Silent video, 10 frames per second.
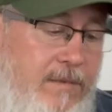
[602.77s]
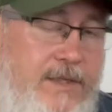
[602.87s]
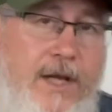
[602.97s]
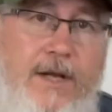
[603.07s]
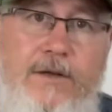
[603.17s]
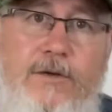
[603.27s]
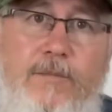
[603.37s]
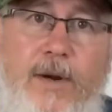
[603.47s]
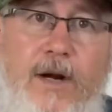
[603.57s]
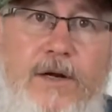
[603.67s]
be taking
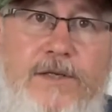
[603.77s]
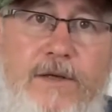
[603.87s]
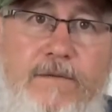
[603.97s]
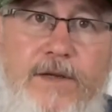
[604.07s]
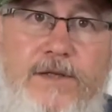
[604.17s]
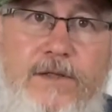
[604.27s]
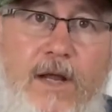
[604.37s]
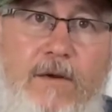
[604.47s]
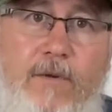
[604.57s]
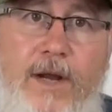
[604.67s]
two pairs of these
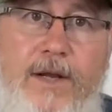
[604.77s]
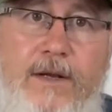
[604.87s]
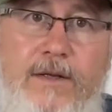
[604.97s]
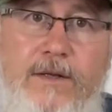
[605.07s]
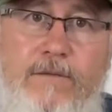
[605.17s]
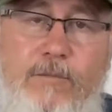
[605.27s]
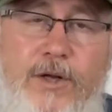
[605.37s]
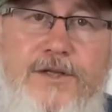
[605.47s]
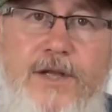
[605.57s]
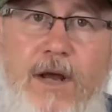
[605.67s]
lightweight
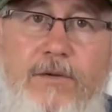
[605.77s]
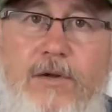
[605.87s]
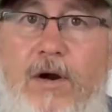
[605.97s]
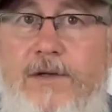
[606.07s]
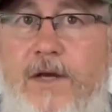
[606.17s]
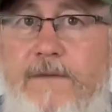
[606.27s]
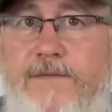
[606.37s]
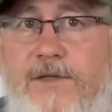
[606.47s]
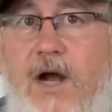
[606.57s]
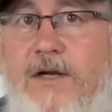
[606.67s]
Bridgedale Darn
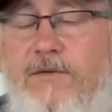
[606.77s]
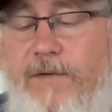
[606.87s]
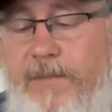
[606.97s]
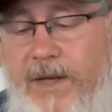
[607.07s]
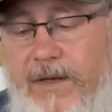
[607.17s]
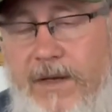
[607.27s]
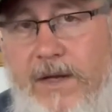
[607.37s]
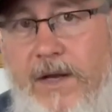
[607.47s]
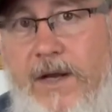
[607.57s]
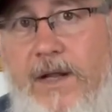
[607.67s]
Tough socks with me,
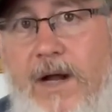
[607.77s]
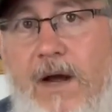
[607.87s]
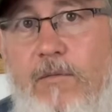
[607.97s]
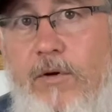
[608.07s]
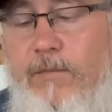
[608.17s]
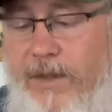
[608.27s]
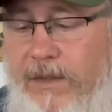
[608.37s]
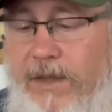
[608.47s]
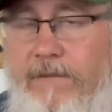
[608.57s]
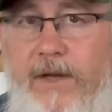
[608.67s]
and I will be
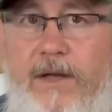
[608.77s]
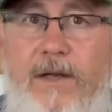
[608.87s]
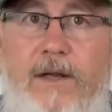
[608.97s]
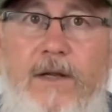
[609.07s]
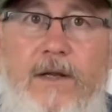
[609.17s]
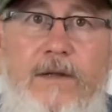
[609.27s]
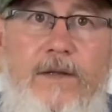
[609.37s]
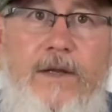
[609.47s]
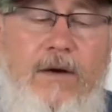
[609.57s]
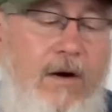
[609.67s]
leaving
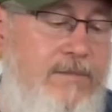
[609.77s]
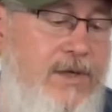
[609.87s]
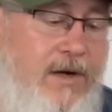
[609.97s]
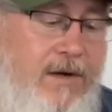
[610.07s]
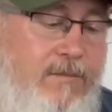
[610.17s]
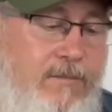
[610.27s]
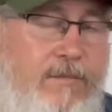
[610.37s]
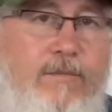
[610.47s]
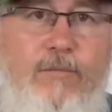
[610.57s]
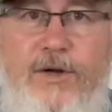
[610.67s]
the,
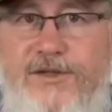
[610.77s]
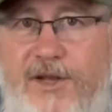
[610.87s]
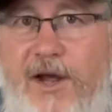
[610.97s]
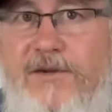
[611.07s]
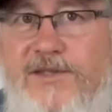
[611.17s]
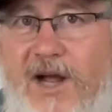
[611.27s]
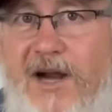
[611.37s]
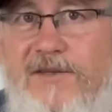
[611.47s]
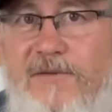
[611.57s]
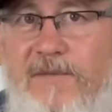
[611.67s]
Bridgedale
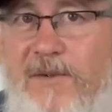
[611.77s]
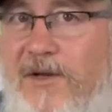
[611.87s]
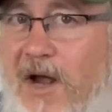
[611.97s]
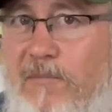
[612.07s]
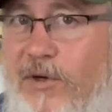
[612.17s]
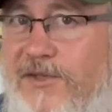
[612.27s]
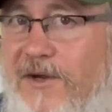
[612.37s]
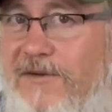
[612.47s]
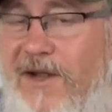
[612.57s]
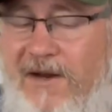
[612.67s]
socks with me, not
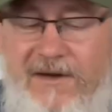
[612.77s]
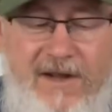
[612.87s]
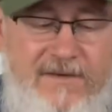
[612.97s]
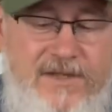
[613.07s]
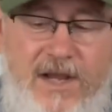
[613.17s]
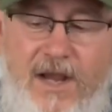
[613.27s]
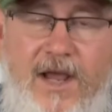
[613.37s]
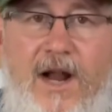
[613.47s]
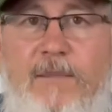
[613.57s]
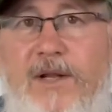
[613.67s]
Bridgedale Darn Toughs,
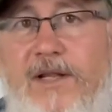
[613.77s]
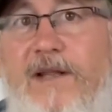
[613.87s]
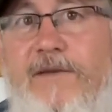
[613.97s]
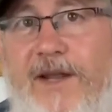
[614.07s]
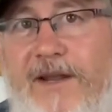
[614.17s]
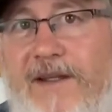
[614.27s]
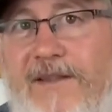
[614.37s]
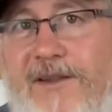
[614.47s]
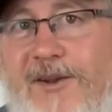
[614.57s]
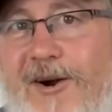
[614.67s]
and I'll be leaving
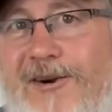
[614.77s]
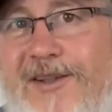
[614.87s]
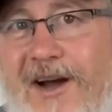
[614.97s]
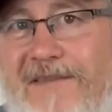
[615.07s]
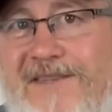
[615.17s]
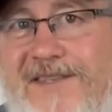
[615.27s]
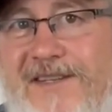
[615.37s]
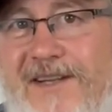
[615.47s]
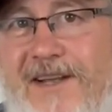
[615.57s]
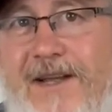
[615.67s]
the Darn Toughs
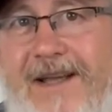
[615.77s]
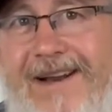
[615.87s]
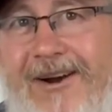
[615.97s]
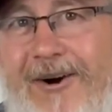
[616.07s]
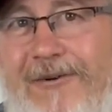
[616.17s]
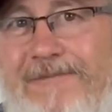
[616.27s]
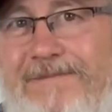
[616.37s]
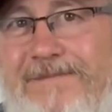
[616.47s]
at home.